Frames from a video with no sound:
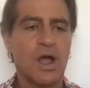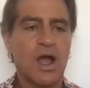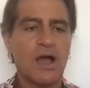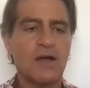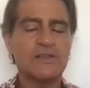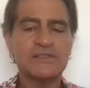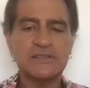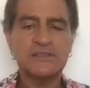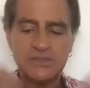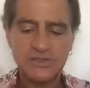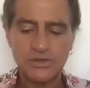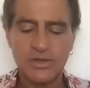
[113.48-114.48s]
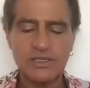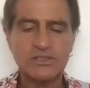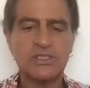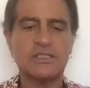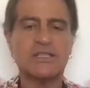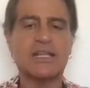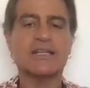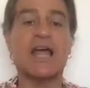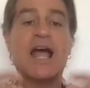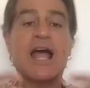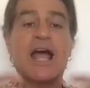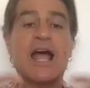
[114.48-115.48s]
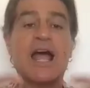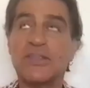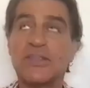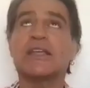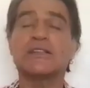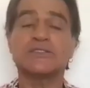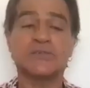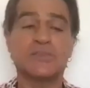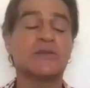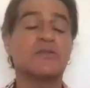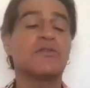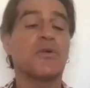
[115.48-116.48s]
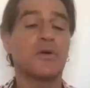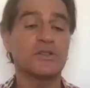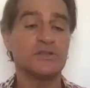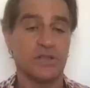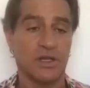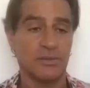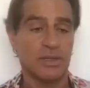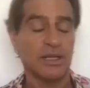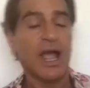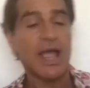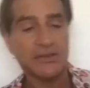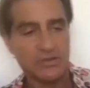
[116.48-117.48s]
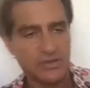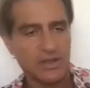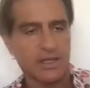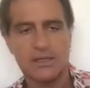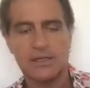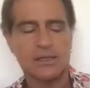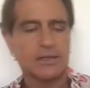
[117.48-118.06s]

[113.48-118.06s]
of a situation that I think it's been forced on me? I think.